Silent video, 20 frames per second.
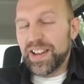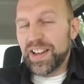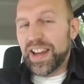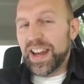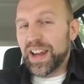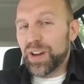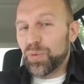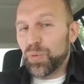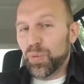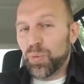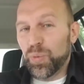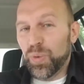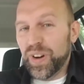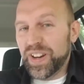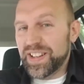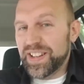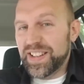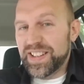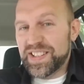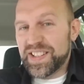And
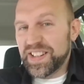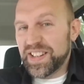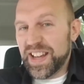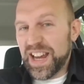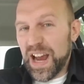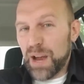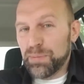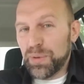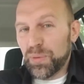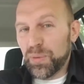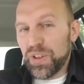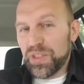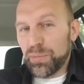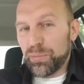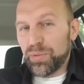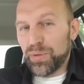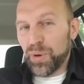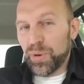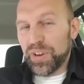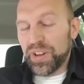what is going to happen with a
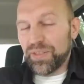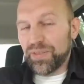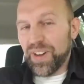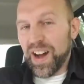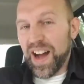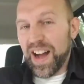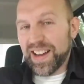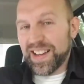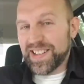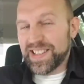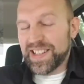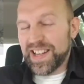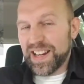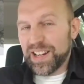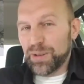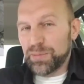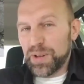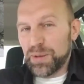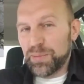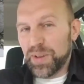broken rock? It's not
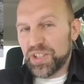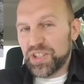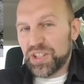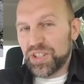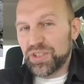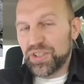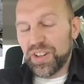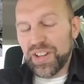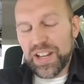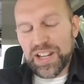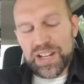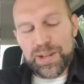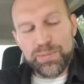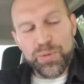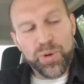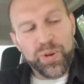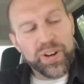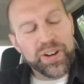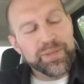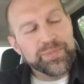going to be much good
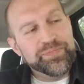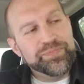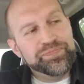anymore.